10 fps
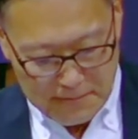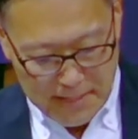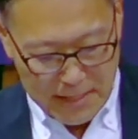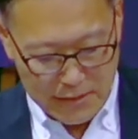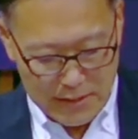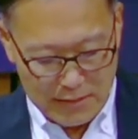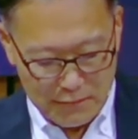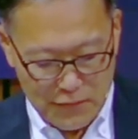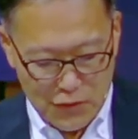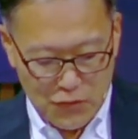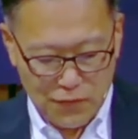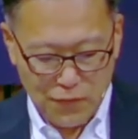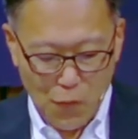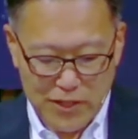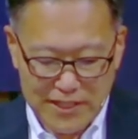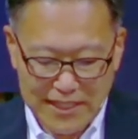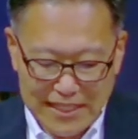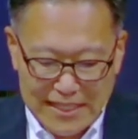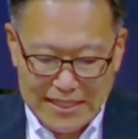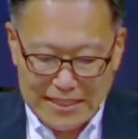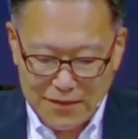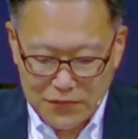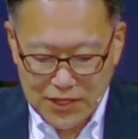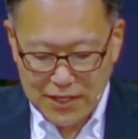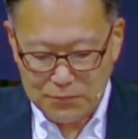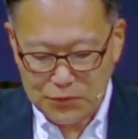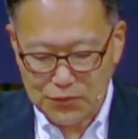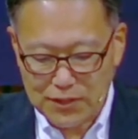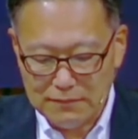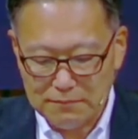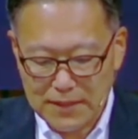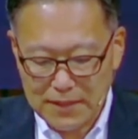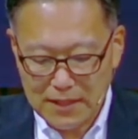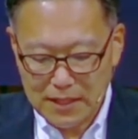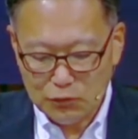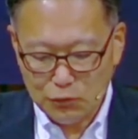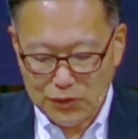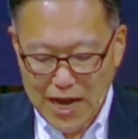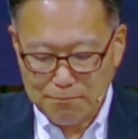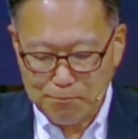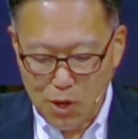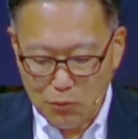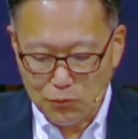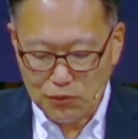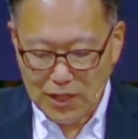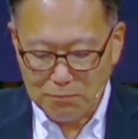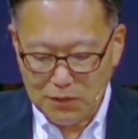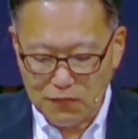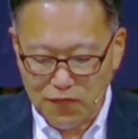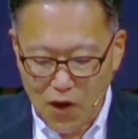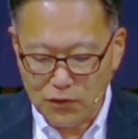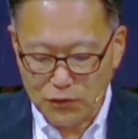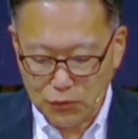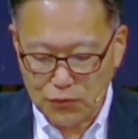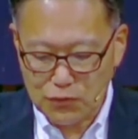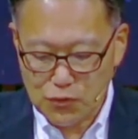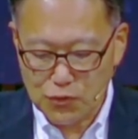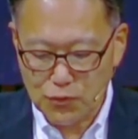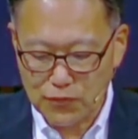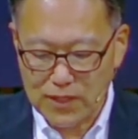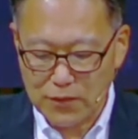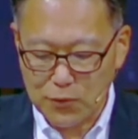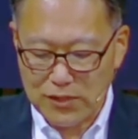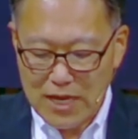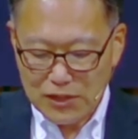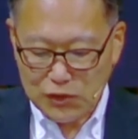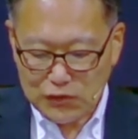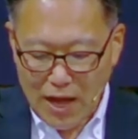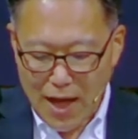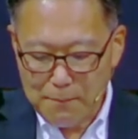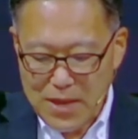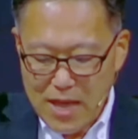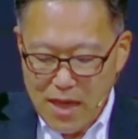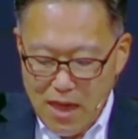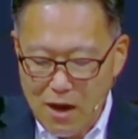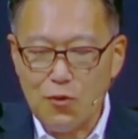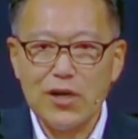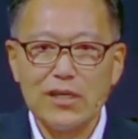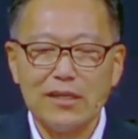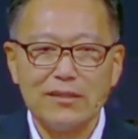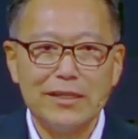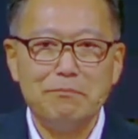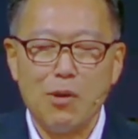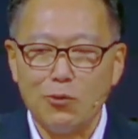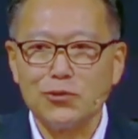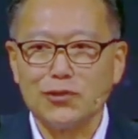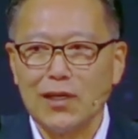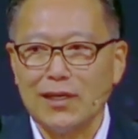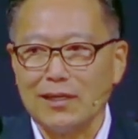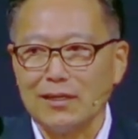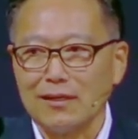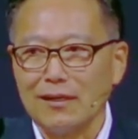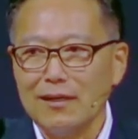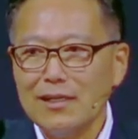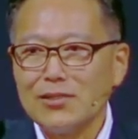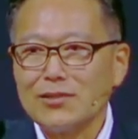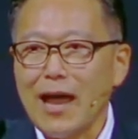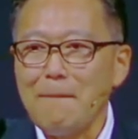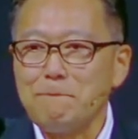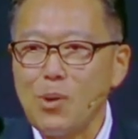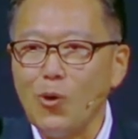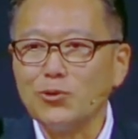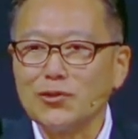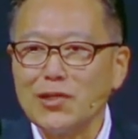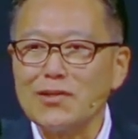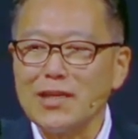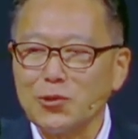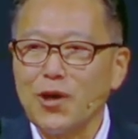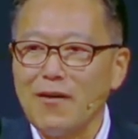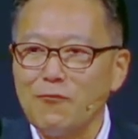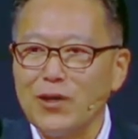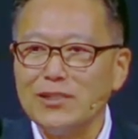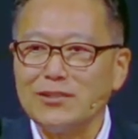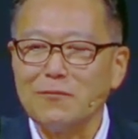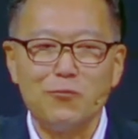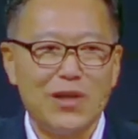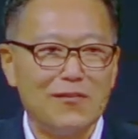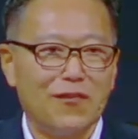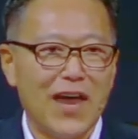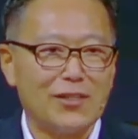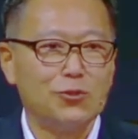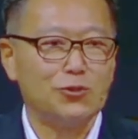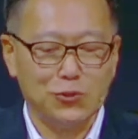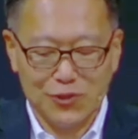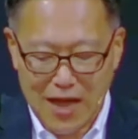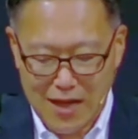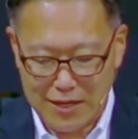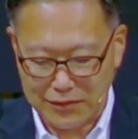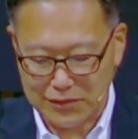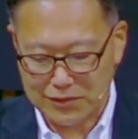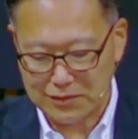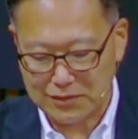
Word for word: In verse 14 of James 3, do not boast and be false to the truth. In other words, stop arrogantly boasting. Stop boasting that you have wisdom when in fact you do not.